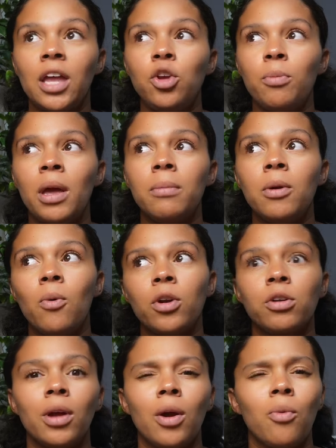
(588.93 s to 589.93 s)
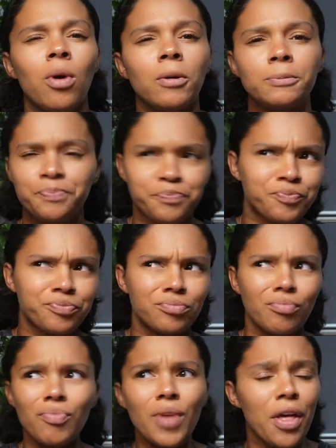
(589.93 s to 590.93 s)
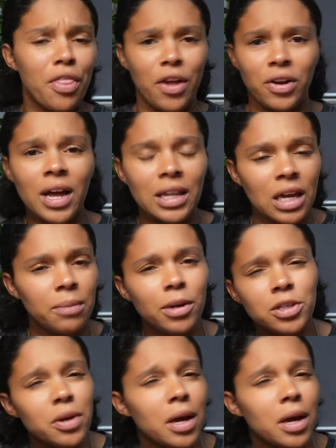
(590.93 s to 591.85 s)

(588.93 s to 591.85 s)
And you may be wondering, well, they're not laboring,